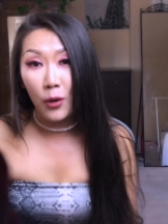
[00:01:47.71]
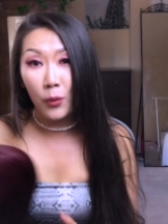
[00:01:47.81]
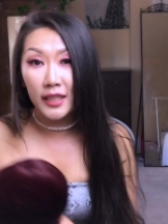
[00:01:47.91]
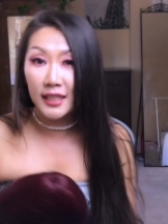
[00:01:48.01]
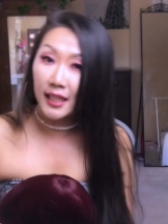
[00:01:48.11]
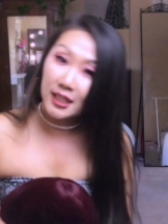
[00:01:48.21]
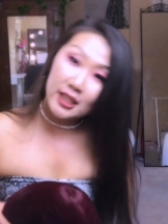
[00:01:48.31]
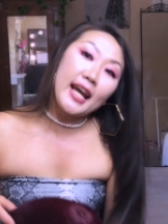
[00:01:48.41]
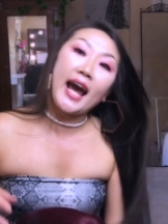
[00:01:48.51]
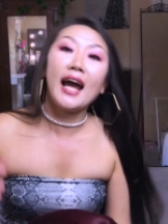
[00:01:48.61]
which
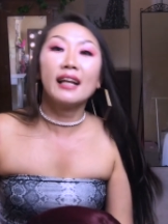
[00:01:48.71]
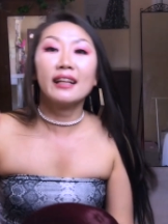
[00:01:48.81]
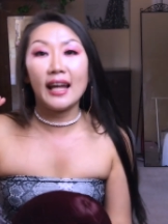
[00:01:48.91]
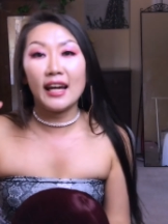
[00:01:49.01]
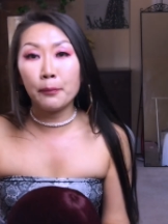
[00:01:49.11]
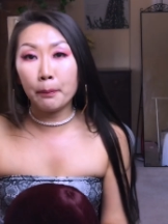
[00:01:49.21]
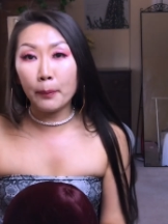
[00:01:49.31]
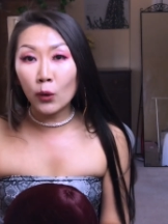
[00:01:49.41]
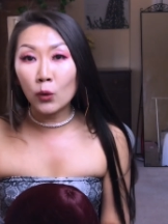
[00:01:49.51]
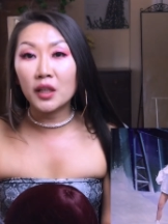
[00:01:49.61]
she had that
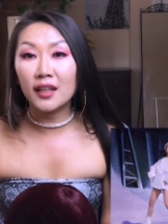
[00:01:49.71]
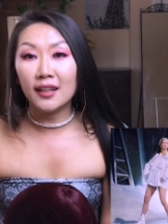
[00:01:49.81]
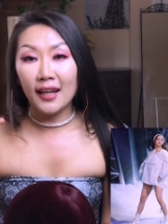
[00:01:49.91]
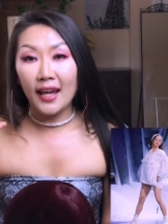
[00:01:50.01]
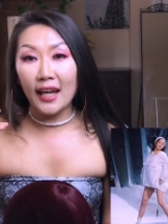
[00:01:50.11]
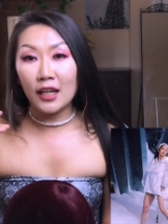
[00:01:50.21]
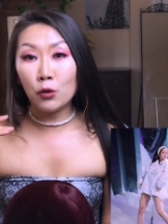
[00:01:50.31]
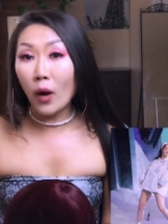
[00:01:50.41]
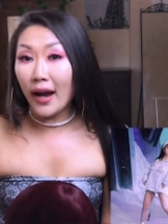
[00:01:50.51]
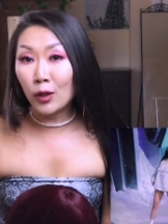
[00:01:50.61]
bold
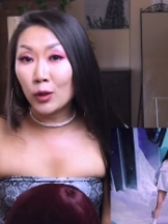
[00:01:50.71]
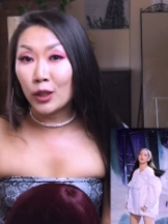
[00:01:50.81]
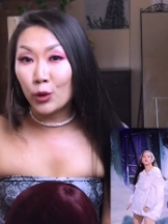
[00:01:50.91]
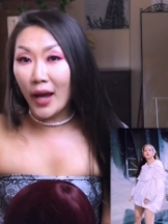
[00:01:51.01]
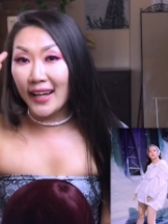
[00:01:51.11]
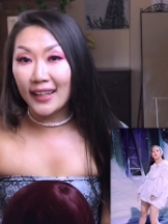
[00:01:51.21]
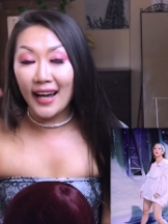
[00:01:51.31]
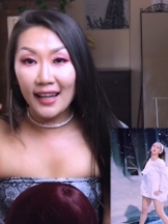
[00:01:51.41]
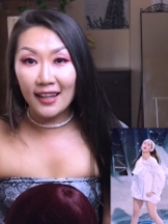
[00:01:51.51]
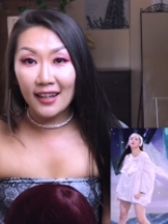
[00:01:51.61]
and wild red
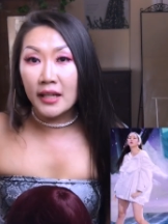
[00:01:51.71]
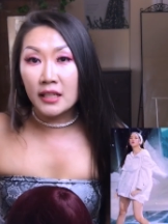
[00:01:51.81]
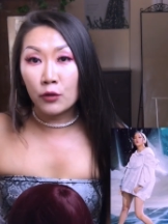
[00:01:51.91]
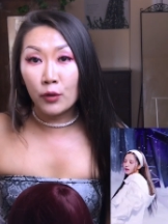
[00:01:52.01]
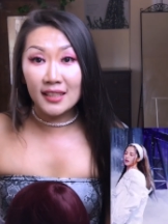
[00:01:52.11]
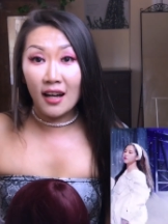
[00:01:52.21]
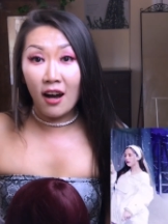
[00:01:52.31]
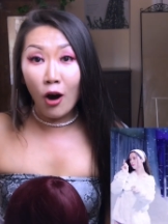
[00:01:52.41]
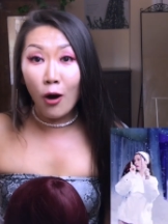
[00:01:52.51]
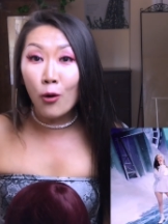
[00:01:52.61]
color matching with a
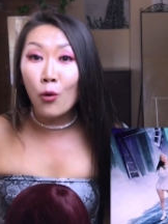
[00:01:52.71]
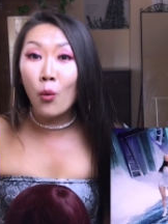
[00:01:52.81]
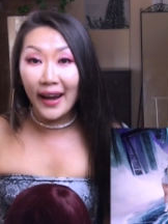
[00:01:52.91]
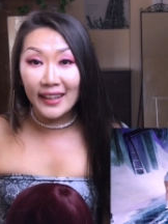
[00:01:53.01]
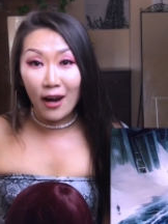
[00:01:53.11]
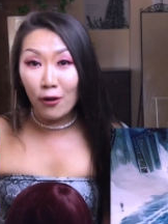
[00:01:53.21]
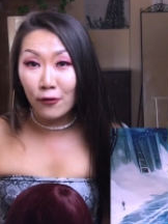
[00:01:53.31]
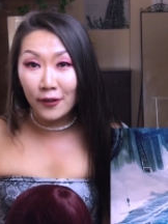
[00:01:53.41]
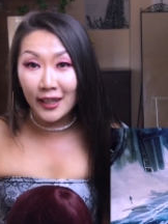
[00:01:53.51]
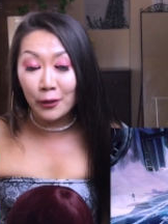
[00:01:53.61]
whole white
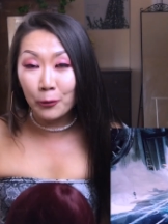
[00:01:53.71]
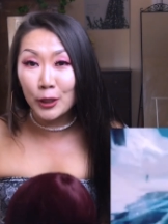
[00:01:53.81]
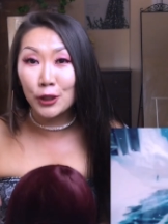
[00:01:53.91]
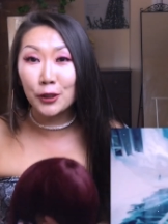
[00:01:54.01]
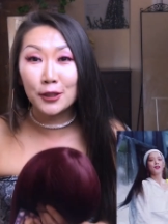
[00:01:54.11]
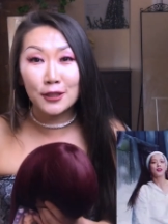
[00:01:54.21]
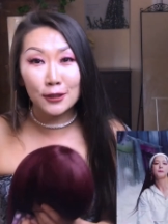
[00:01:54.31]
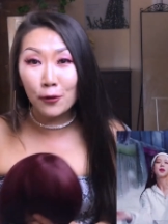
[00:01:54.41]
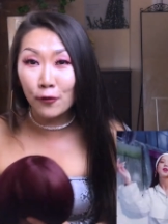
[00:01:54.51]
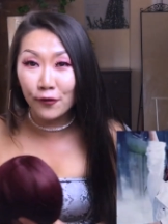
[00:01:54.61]
outfit, which looks
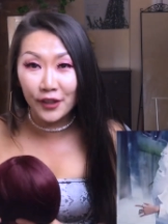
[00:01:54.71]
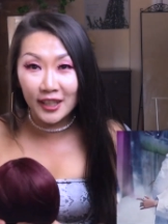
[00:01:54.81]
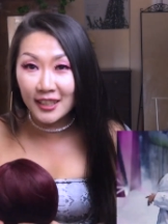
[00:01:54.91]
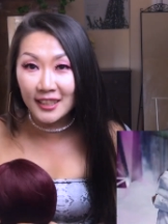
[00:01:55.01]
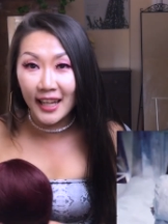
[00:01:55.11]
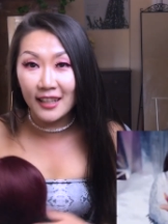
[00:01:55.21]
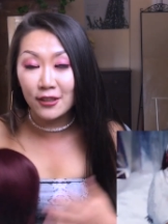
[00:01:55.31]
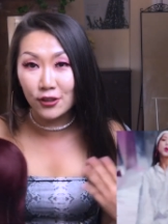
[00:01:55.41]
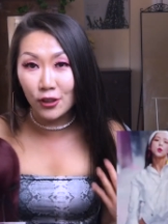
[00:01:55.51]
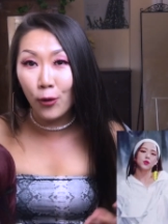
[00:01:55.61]
so fierce and
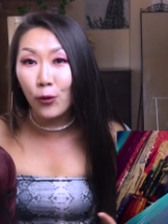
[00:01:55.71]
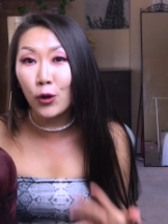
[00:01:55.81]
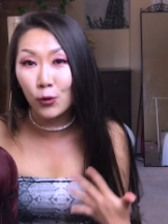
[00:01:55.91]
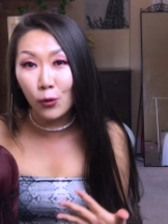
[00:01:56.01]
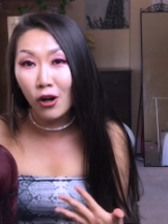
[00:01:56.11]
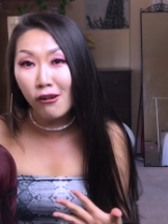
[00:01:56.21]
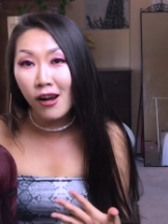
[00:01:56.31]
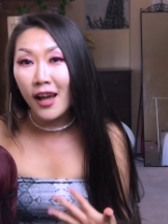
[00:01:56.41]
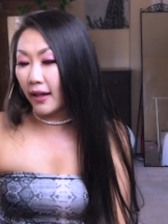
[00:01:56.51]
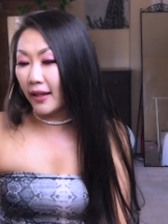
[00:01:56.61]
so cool.
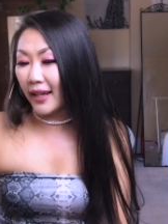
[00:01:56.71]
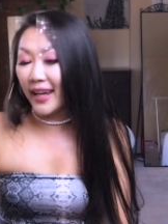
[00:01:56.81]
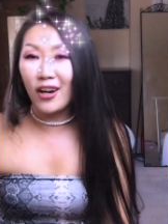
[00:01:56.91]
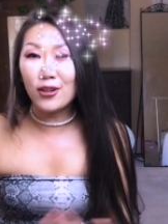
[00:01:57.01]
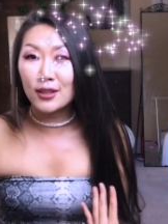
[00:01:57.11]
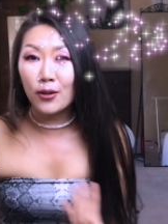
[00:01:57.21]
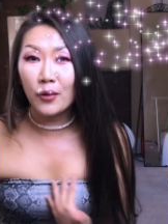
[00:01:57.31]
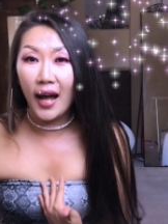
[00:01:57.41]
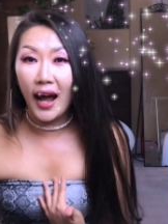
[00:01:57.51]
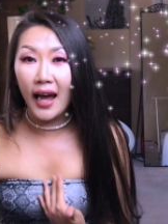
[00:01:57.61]
And
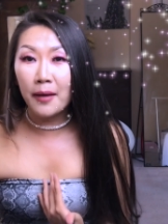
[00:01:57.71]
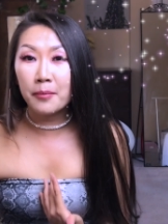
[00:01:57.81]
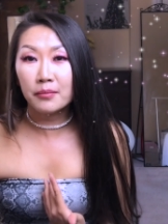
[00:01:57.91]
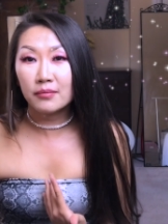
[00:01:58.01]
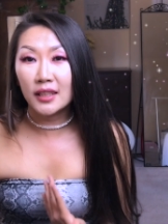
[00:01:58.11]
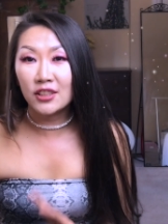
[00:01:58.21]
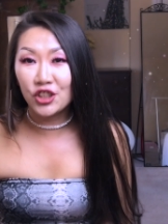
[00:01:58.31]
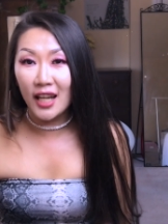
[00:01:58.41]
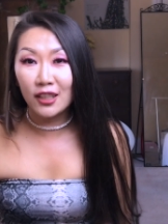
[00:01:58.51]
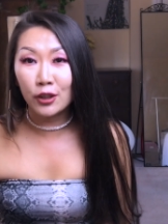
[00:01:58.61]
also, I'm in
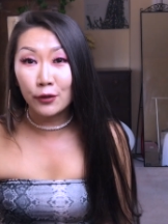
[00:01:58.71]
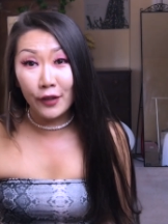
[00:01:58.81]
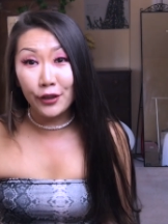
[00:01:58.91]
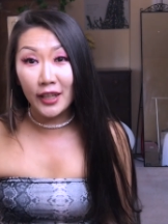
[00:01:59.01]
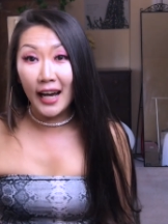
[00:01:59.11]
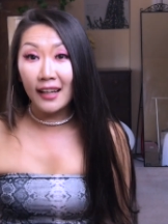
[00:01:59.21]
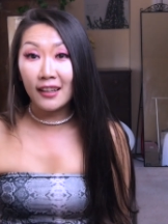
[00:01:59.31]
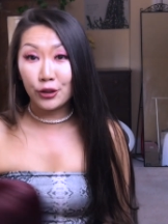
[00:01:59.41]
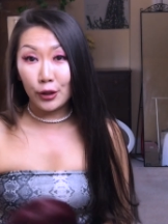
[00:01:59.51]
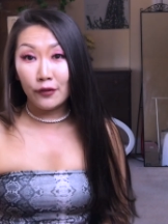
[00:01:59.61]
general very
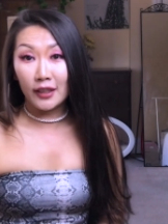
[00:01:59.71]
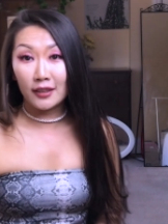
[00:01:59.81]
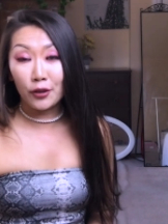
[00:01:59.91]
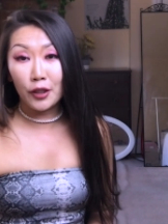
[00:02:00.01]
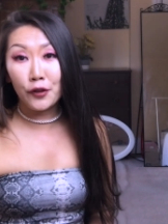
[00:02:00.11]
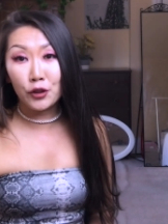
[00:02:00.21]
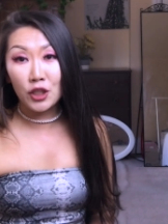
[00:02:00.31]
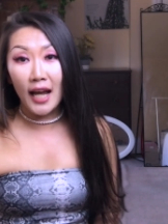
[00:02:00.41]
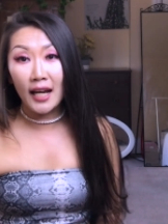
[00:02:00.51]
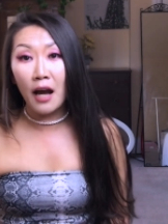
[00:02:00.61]
color driven, so if you
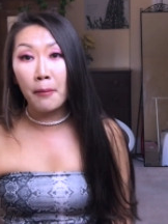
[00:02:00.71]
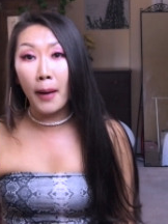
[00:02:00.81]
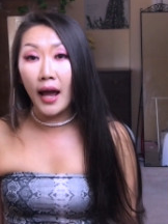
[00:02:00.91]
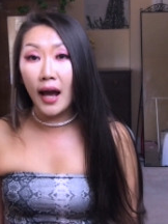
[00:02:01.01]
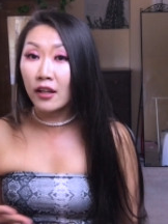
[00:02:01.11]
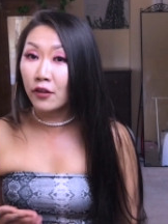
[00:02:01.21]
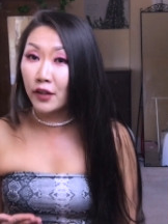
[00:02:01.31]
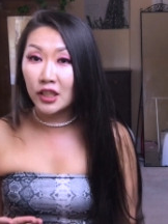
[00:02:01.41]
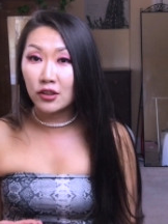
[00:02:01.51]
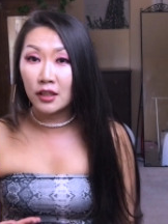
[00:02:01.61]
check on my other
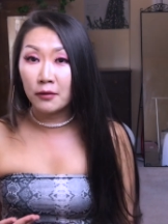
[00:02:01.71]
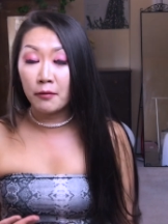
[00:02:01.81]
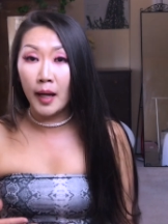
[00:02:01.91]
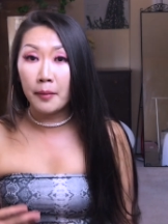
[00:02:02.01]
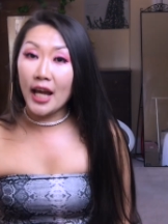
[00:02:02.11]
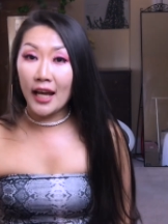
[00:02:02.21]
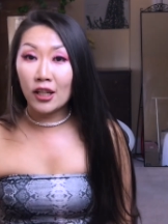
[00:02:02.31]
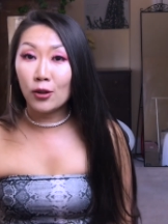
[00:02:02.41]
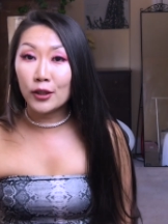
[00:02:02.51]
videos of my channel,